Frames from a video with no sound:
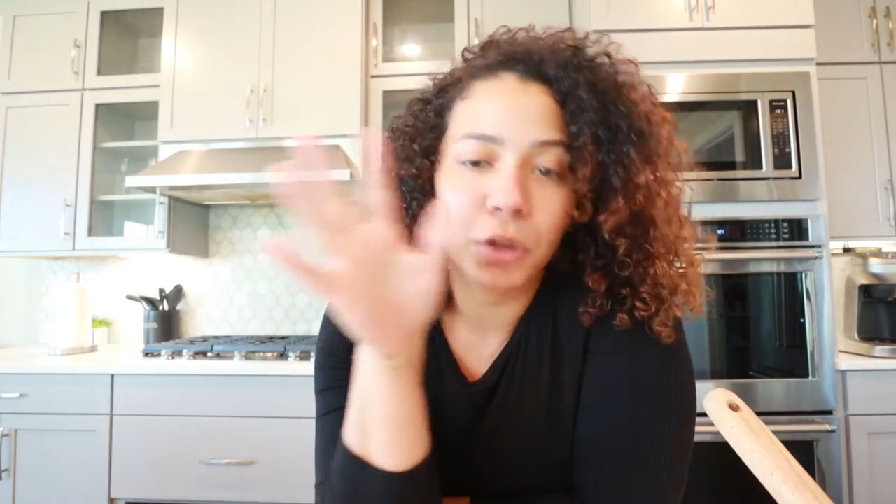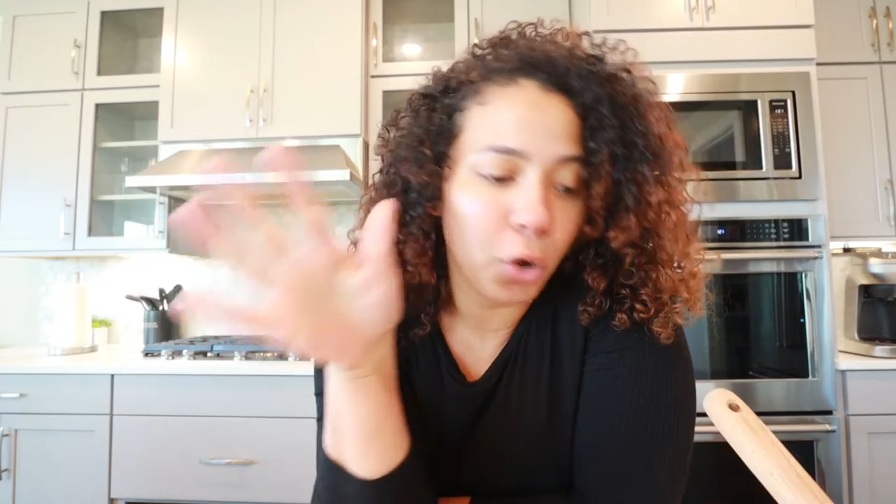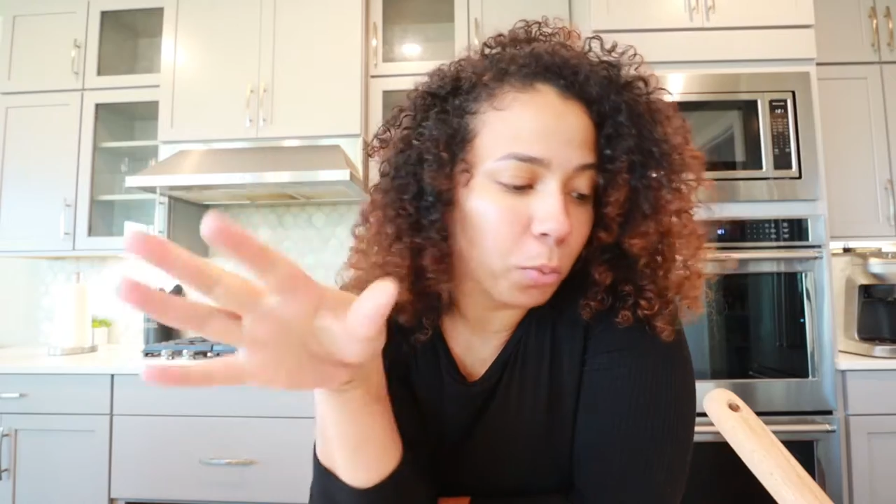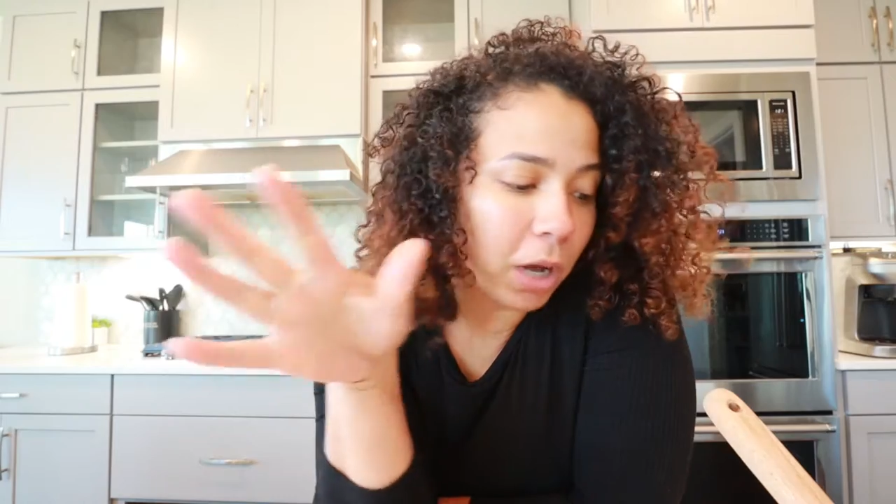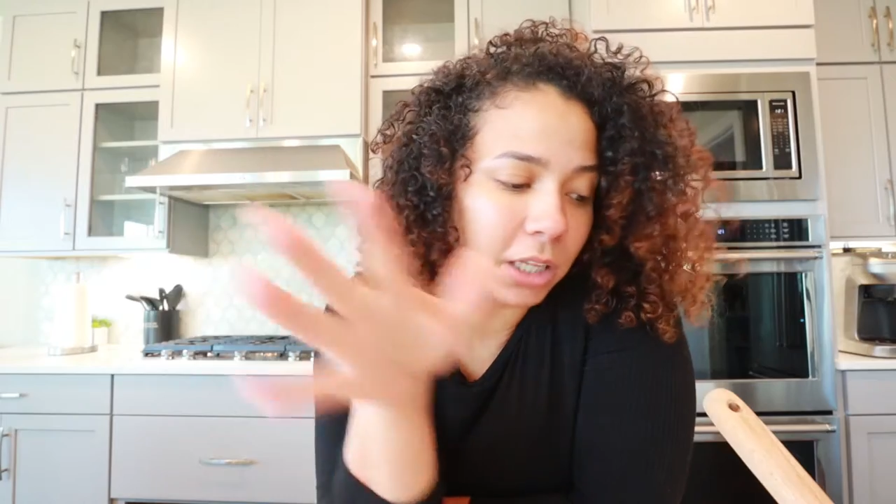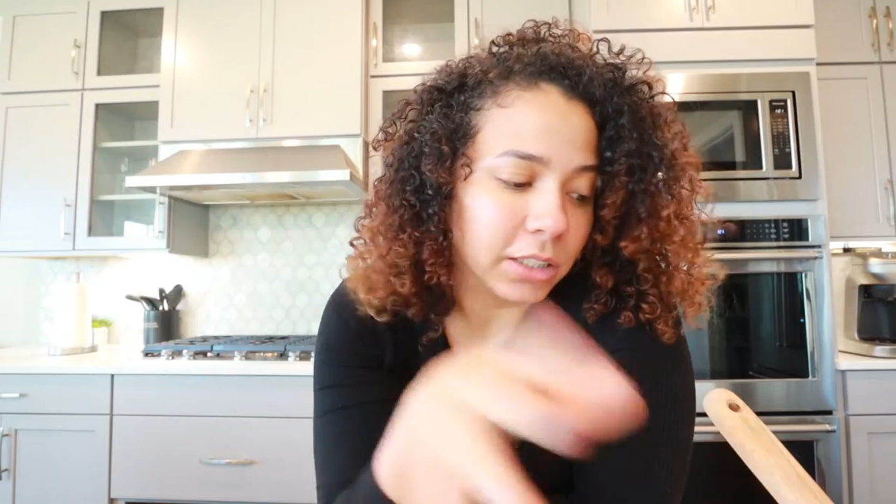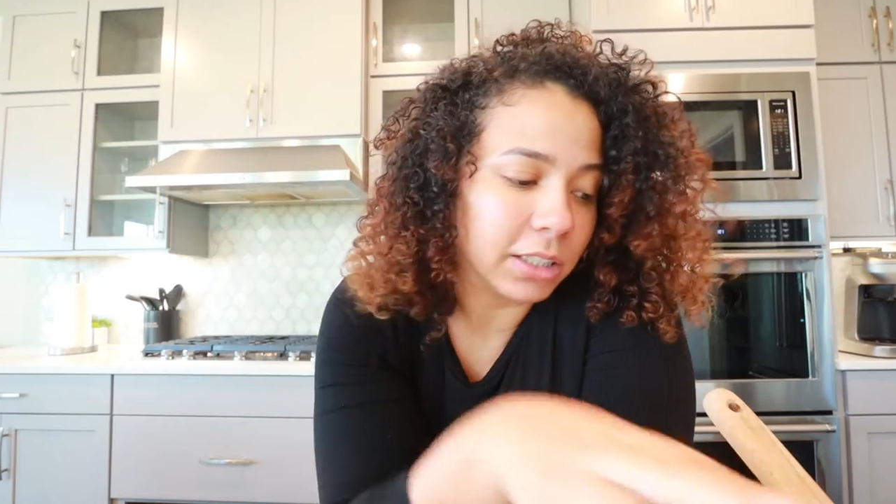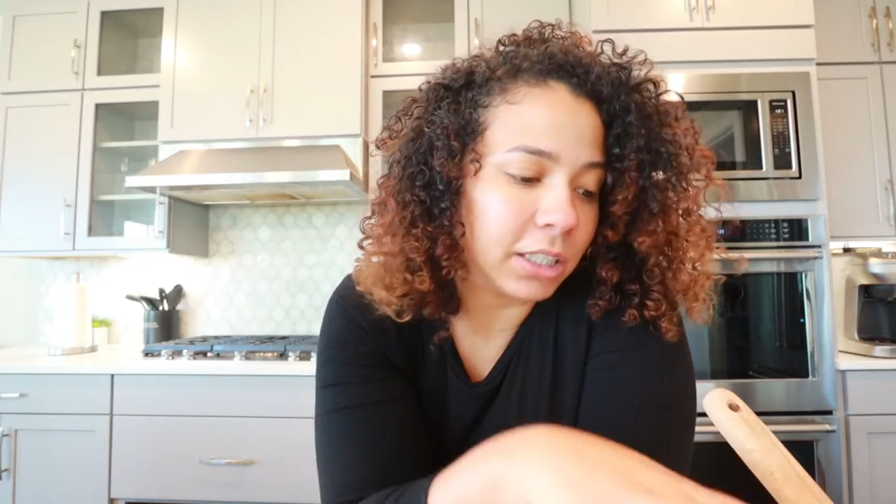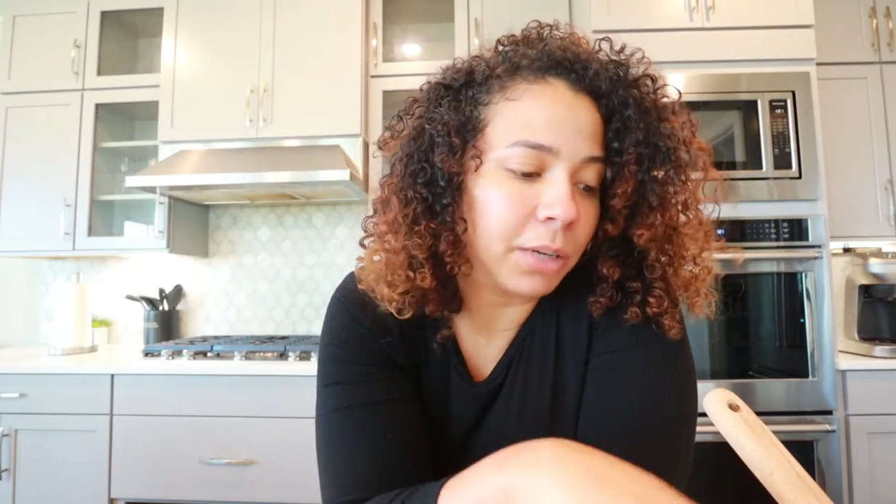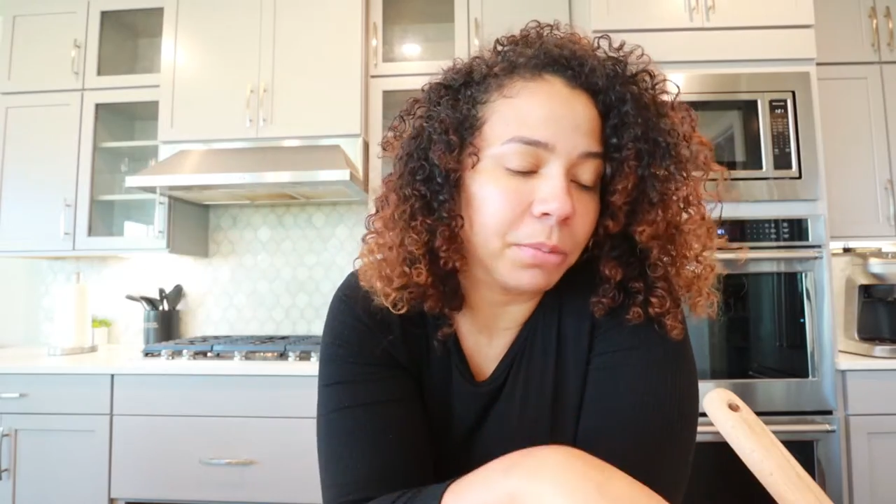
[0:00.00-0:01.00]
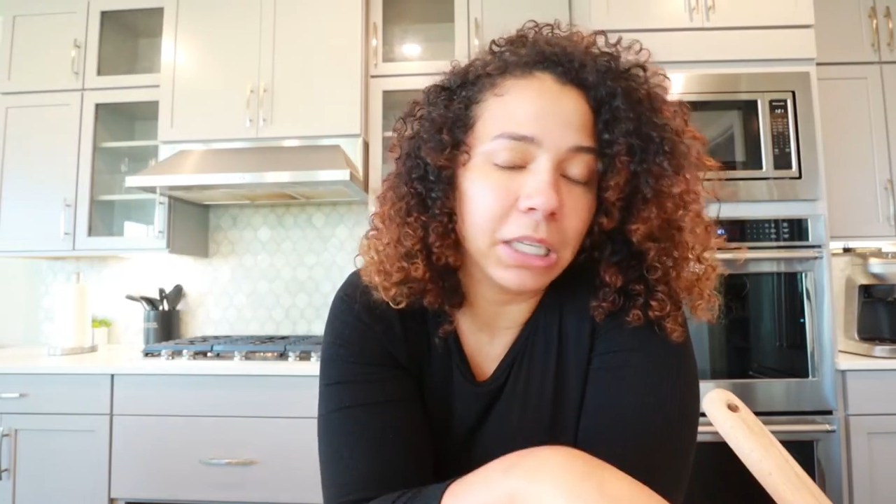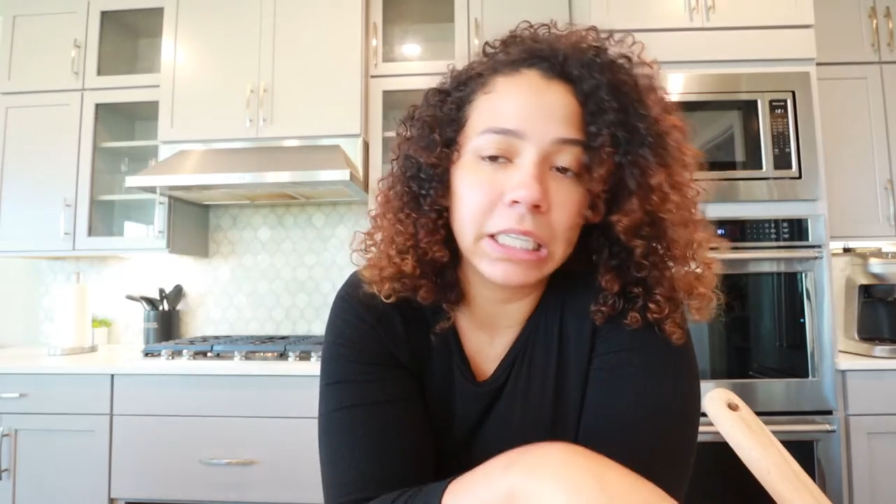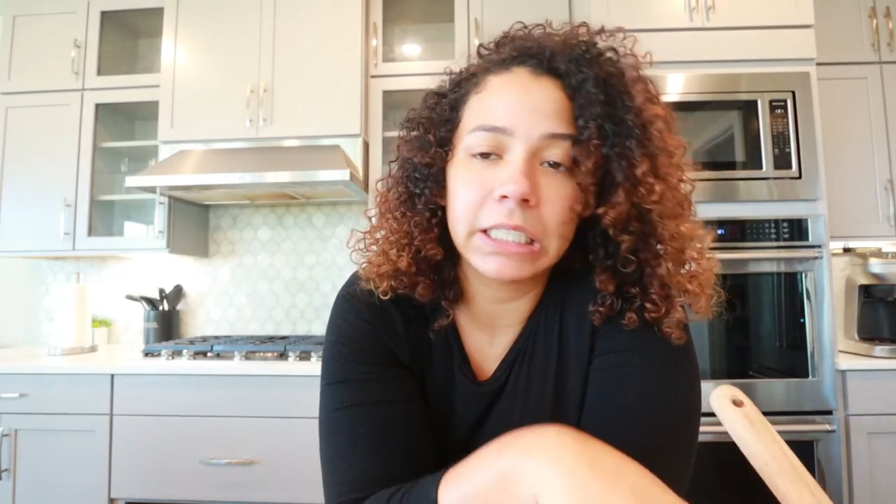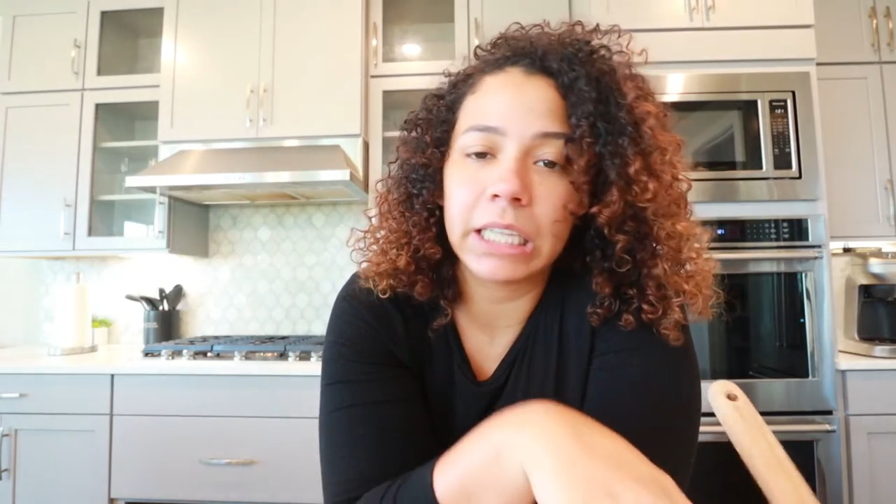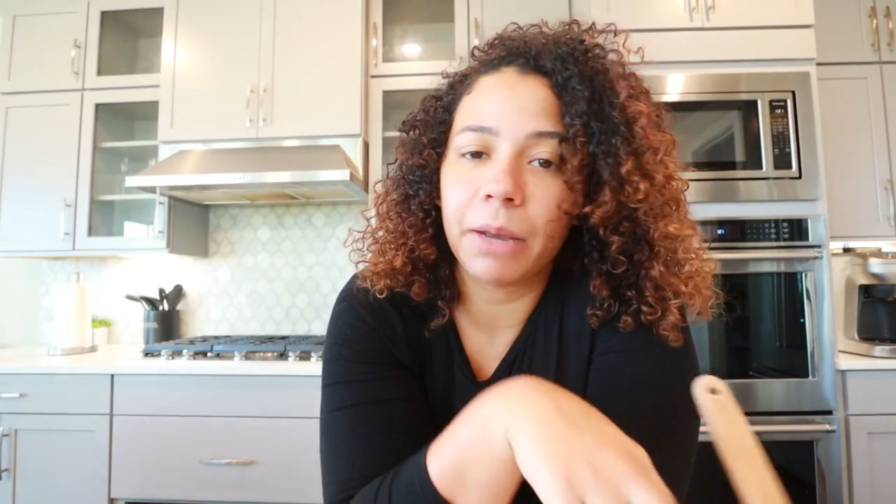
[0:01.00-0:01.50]
No policy in
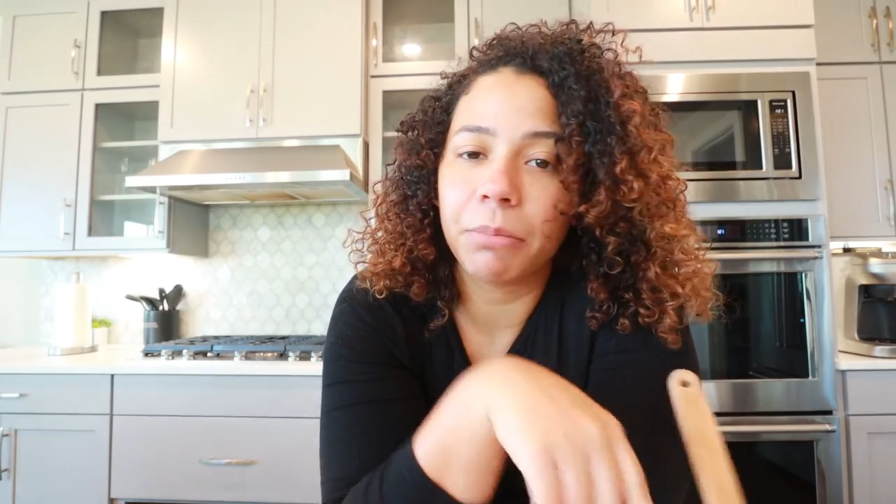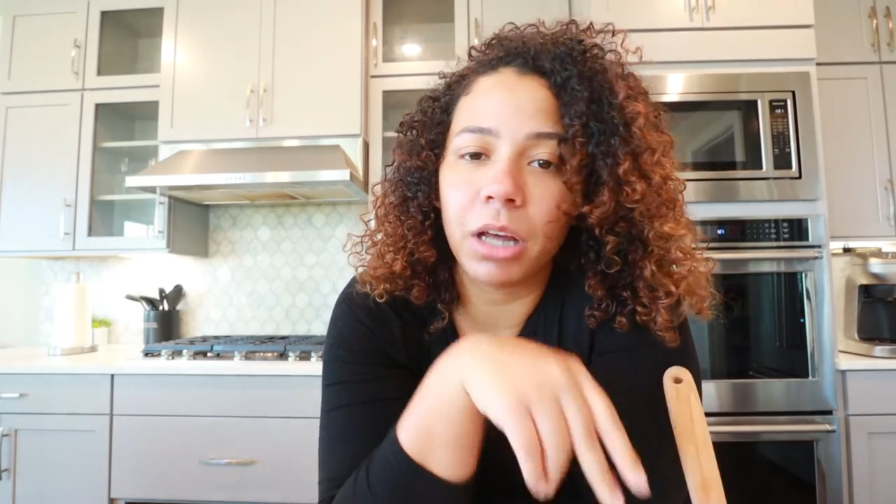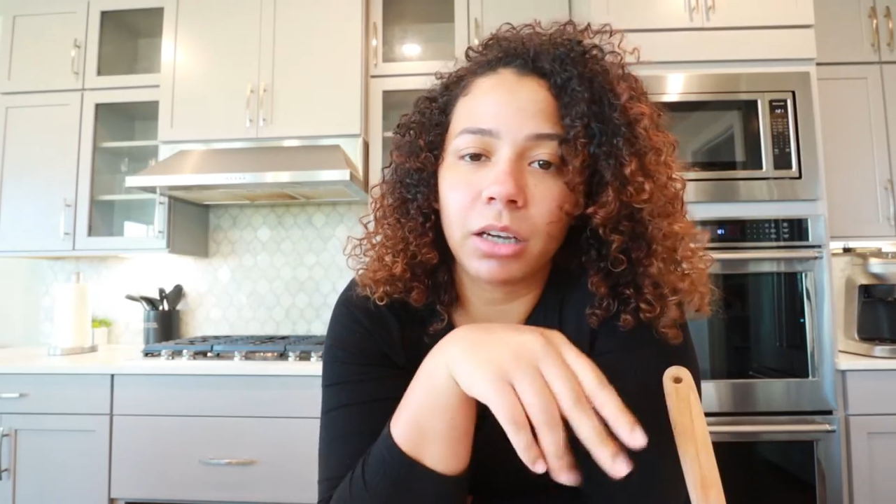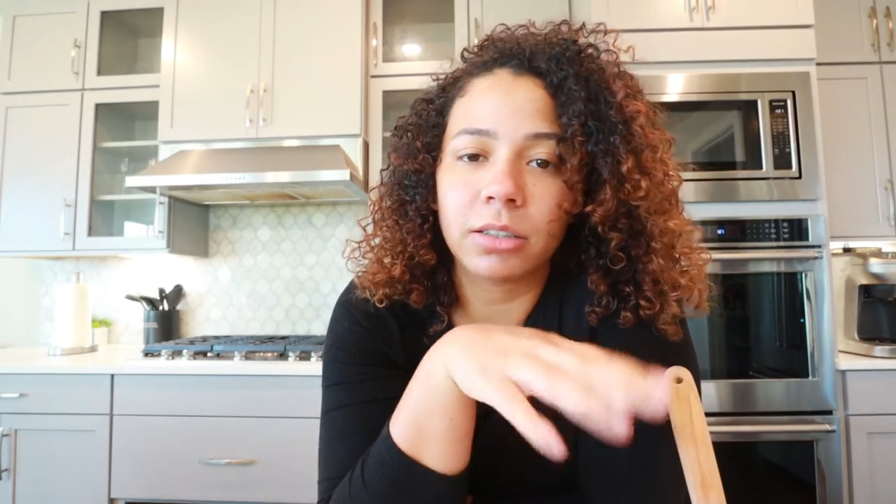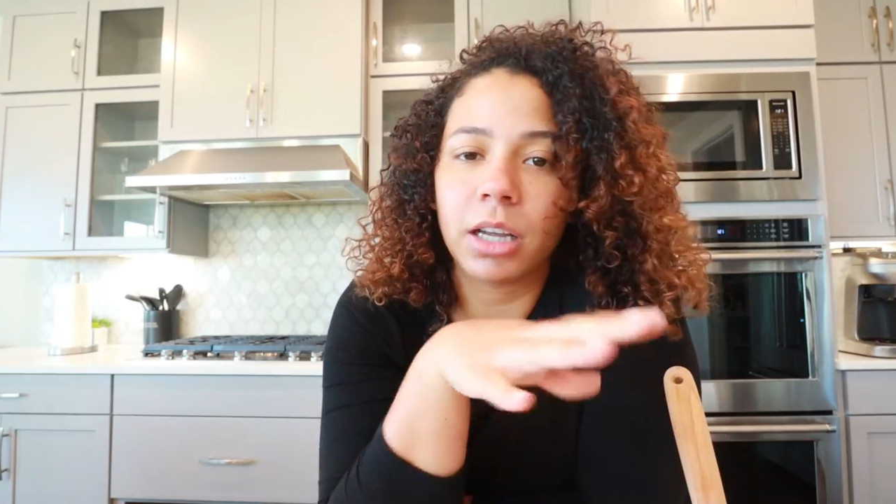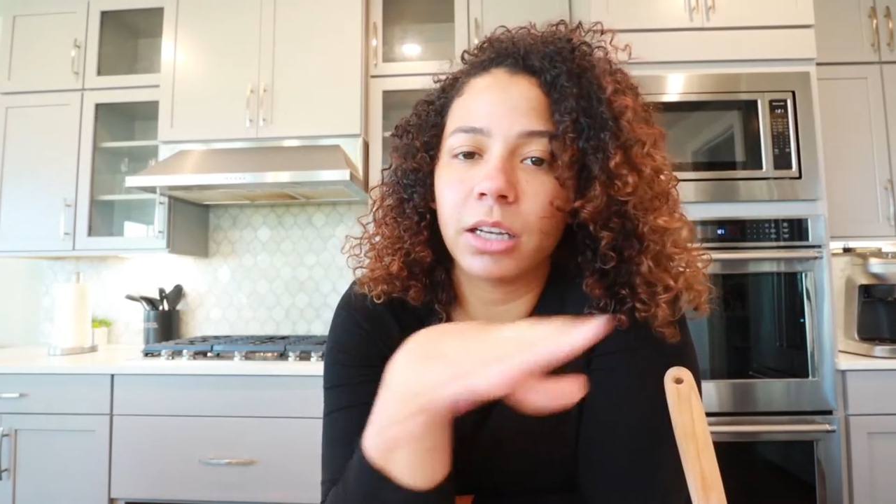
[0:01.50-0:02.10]
place that blocks